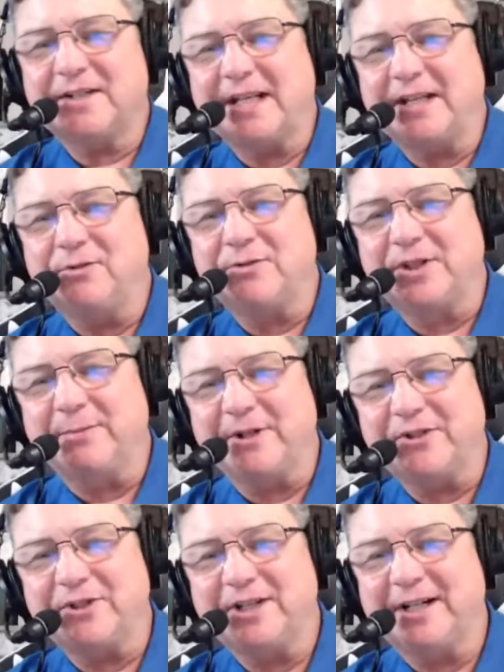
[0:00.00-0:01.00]
thank you so
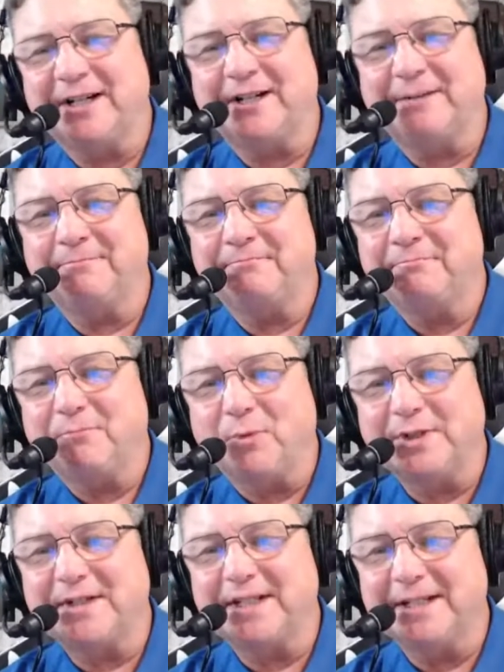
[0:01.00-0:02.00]
much.
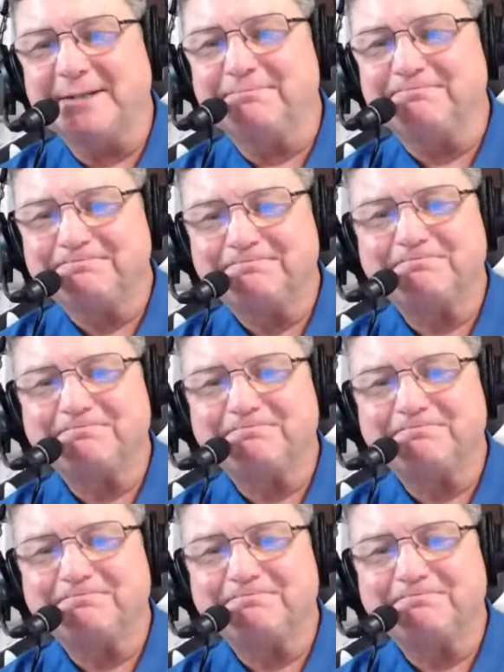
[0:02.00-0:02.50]
Once again,